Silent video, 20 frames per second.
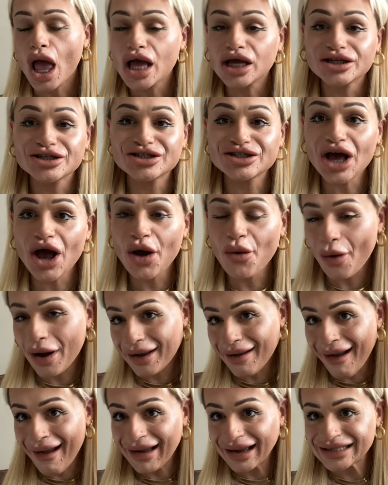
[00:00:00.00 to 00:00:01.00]
So
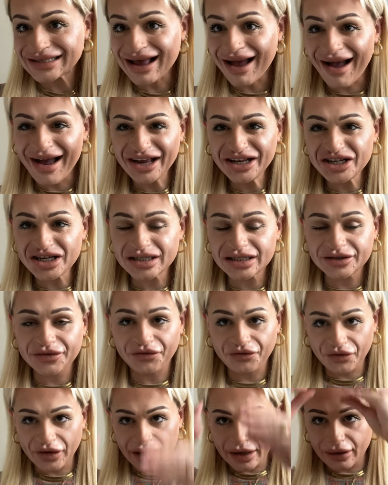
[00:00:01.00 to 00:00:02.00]
guys, I just
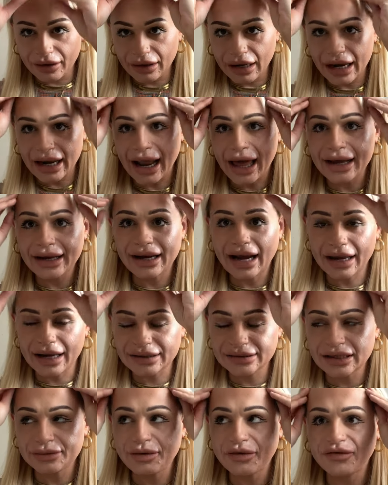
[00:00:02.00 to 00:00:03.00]
feel like, like I
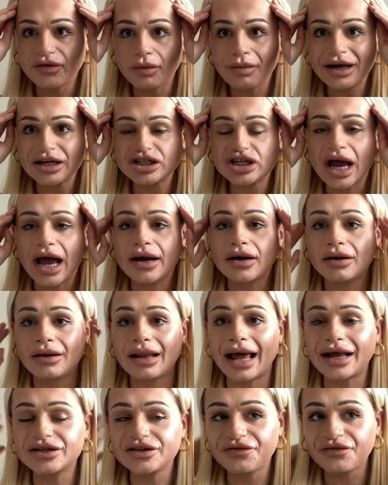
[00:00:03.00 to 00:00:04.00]
said before, my channel,
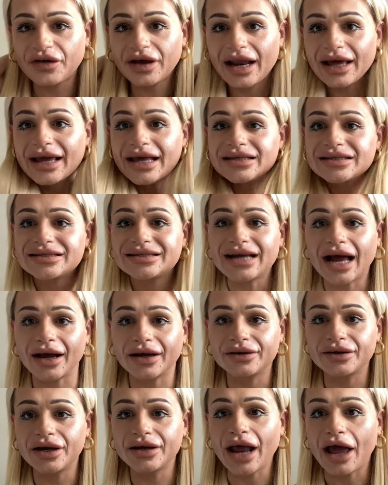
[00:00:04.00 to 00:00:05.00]
I feel like it's
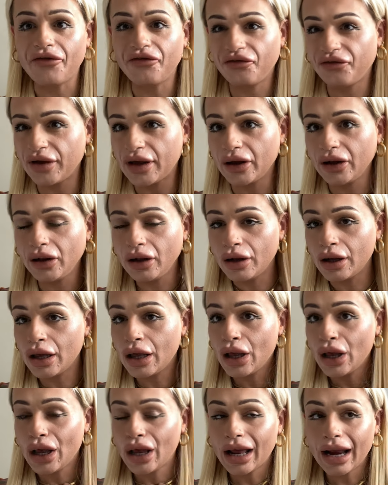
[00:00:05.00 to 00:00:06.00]
stagnant. I feel
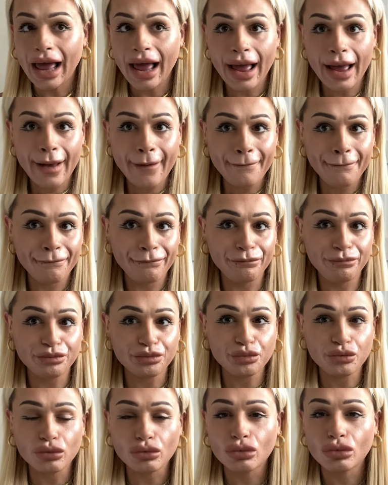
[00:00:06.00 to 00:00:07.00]
um,
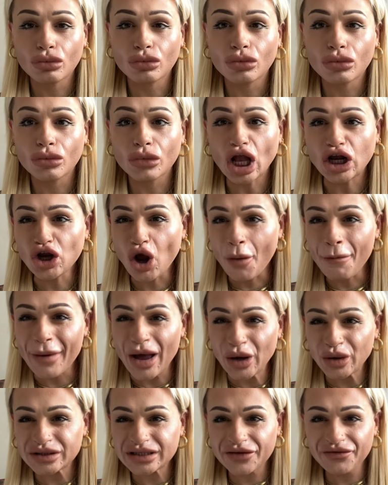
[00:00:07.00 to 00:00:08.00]
not
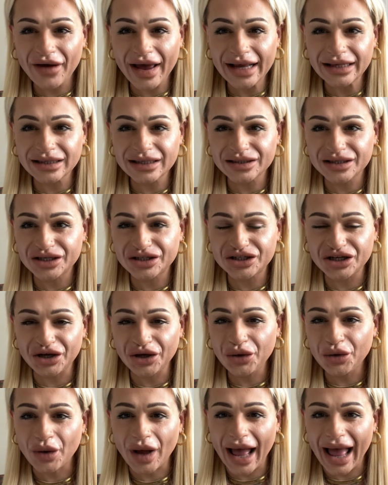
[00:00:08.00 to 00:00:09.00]
motivated to
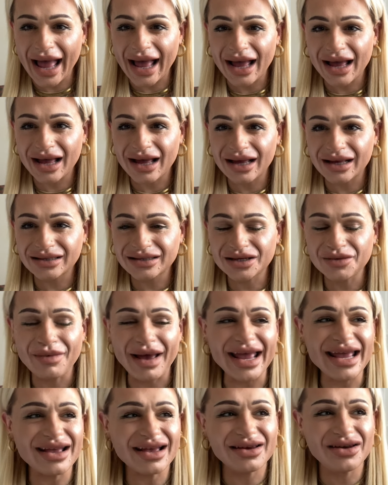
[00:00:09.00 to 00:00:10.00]
do, to
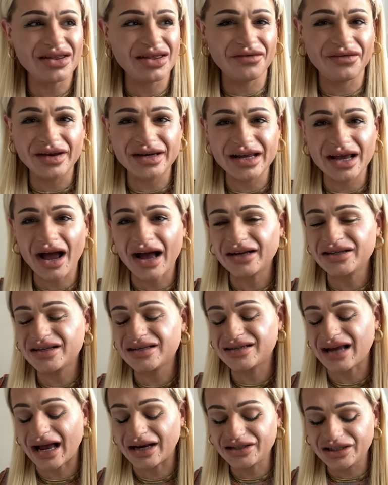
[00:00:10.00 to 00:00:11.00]
make another video. I
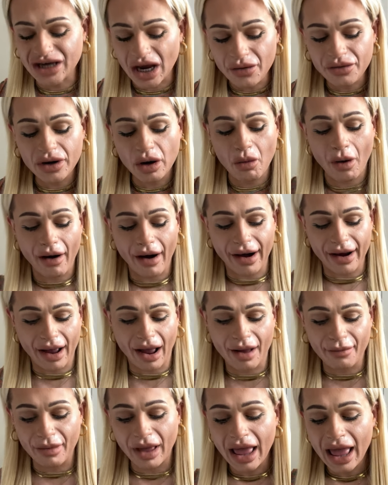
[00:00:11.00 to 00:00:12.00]
just, I don't know where I
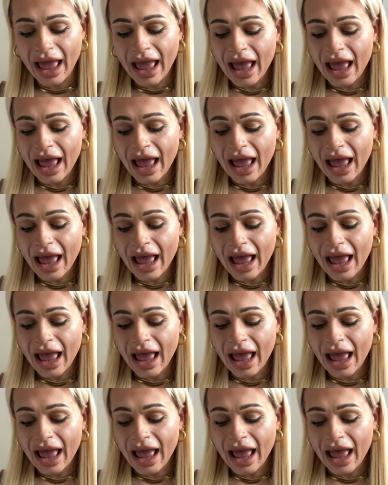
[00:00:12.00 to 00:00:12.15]
am.